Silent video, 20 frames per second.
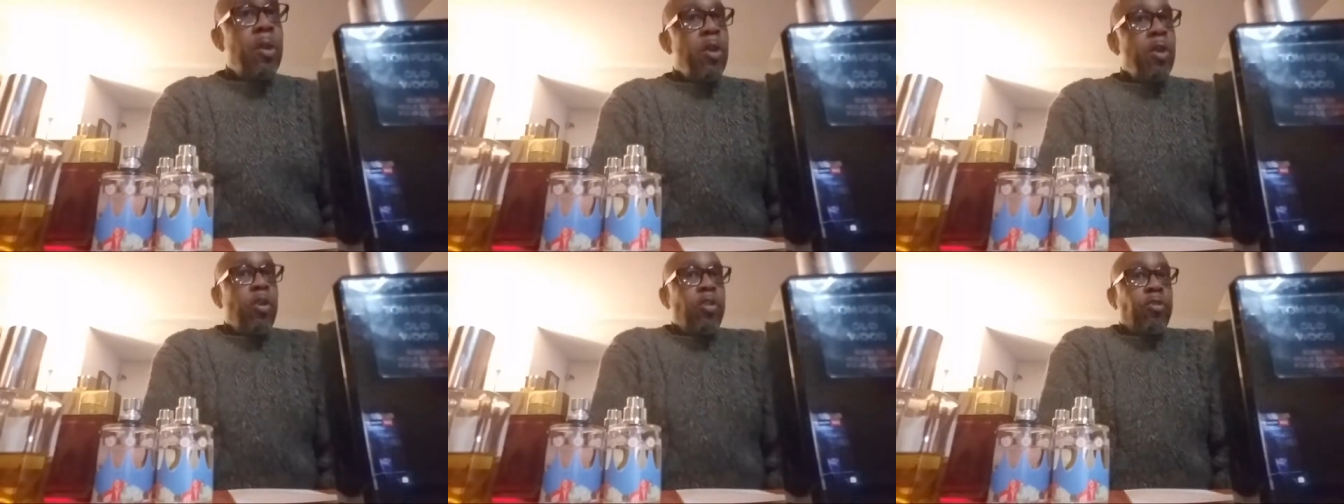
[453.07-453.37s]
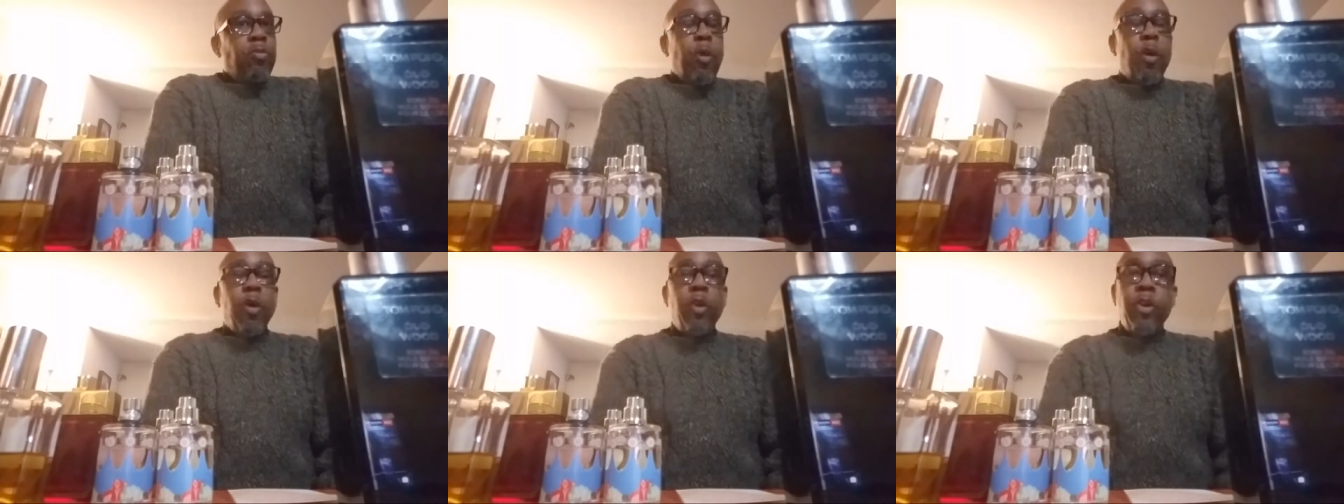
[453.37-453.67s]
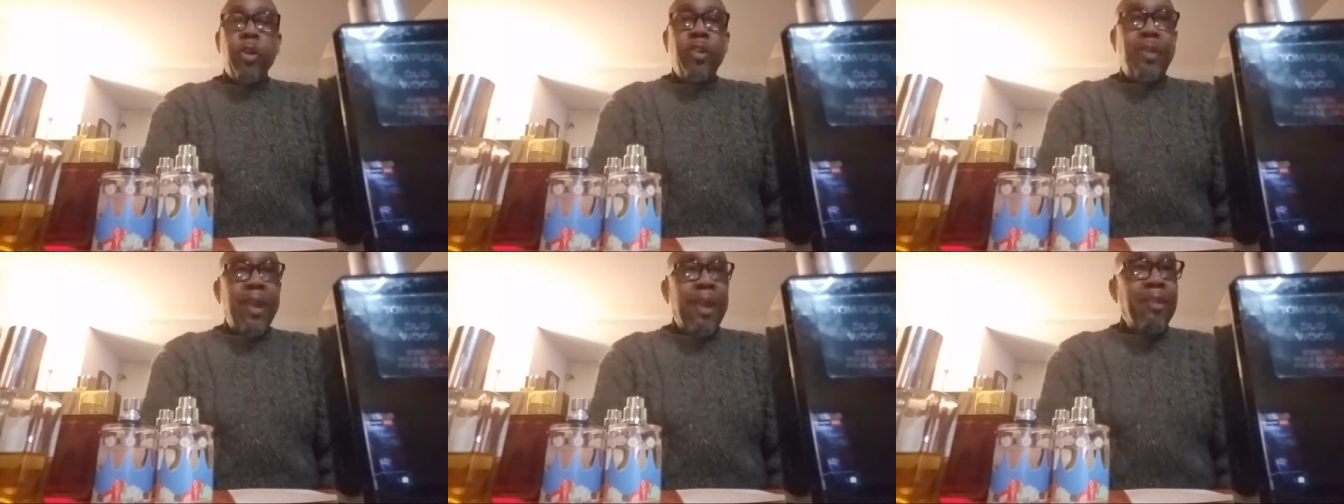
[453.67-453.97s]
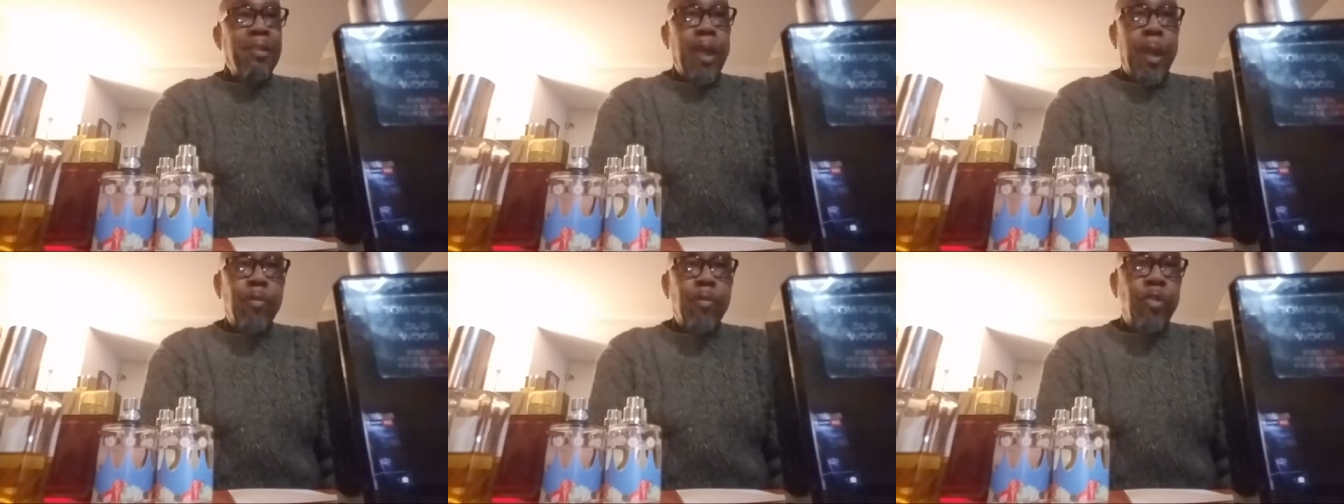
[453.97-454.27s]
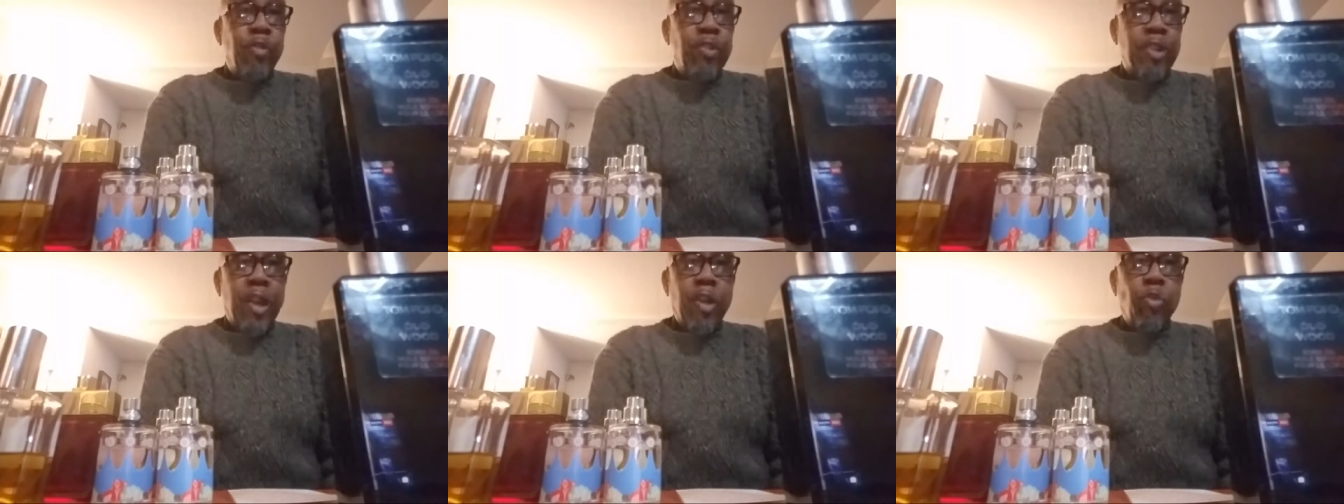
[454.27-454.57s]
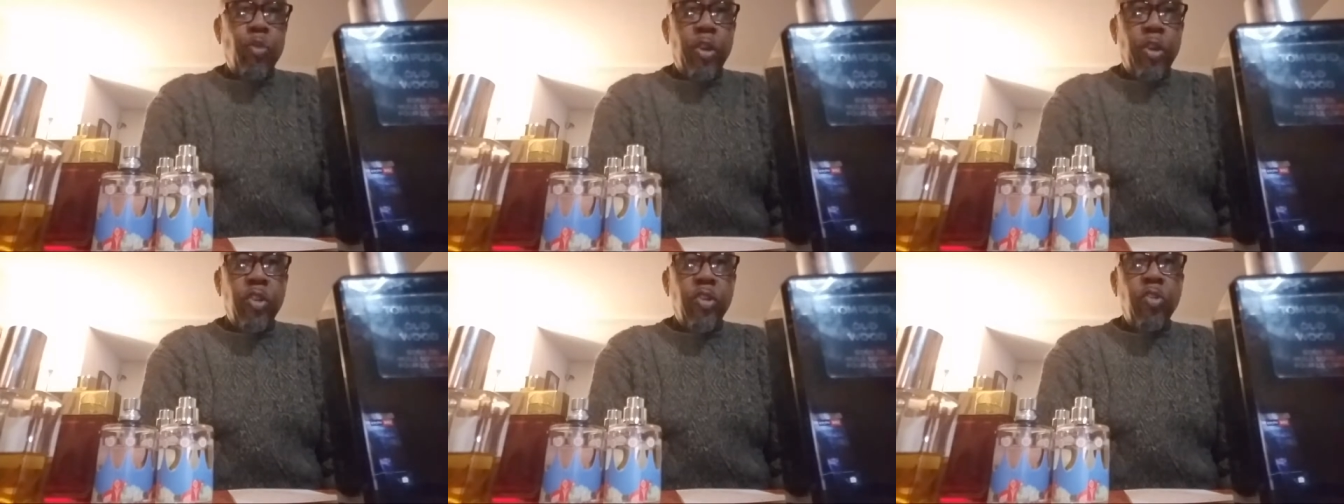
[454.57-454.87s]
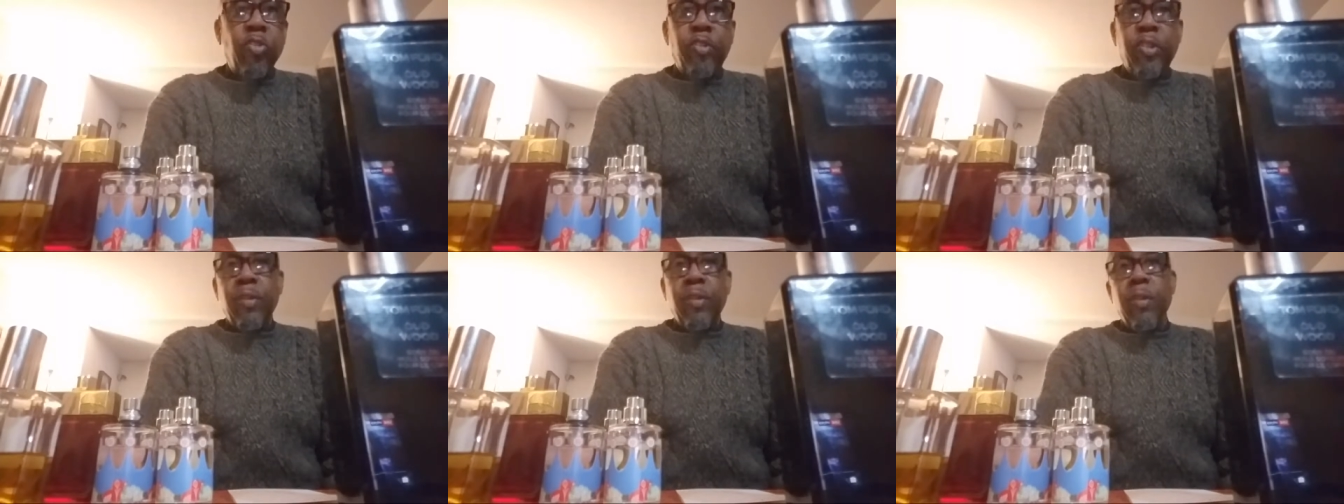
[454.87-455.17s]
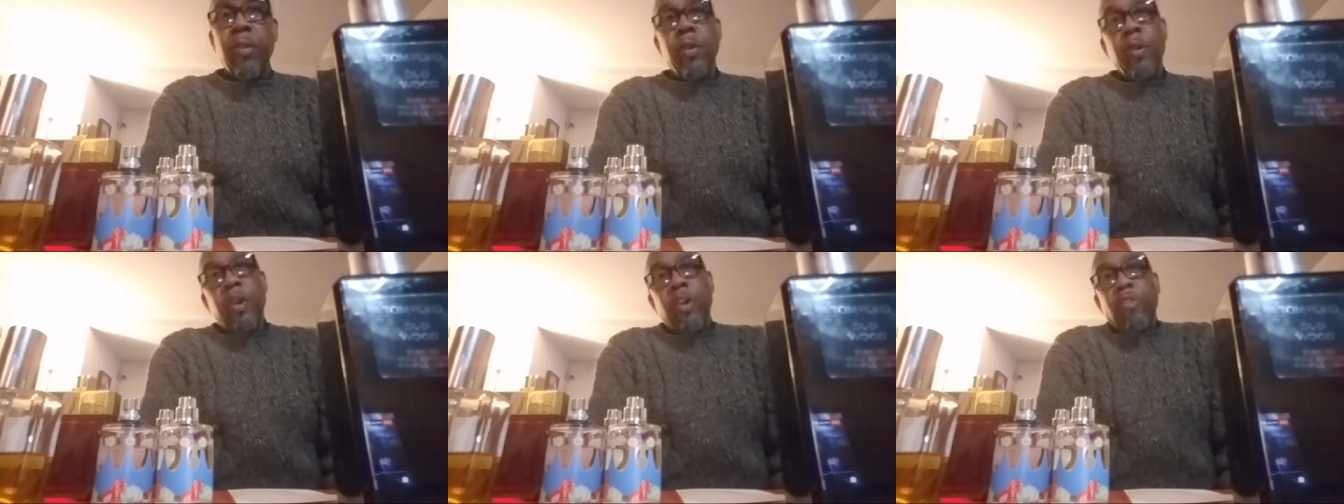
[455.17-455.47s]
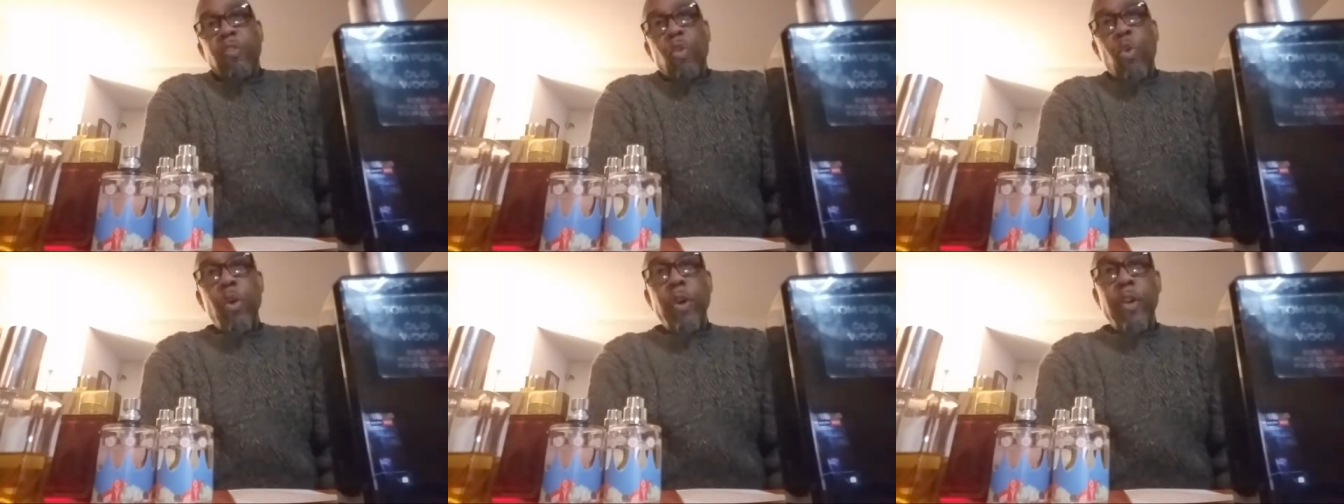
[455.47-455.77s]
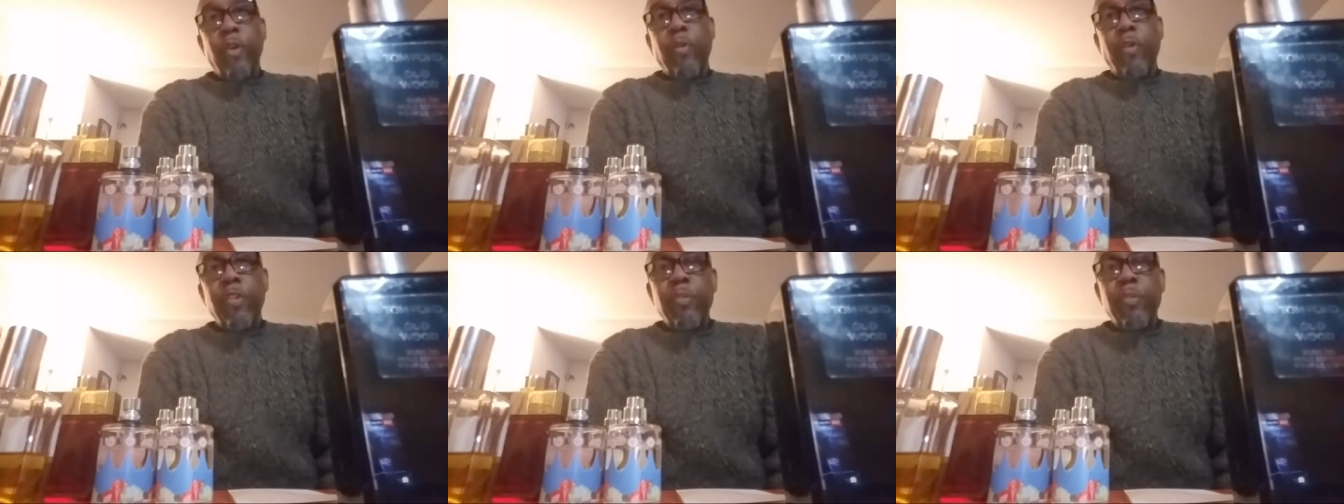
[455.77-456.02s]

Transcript: It'll smell good at daytime. You decide you want to use it. It's oil.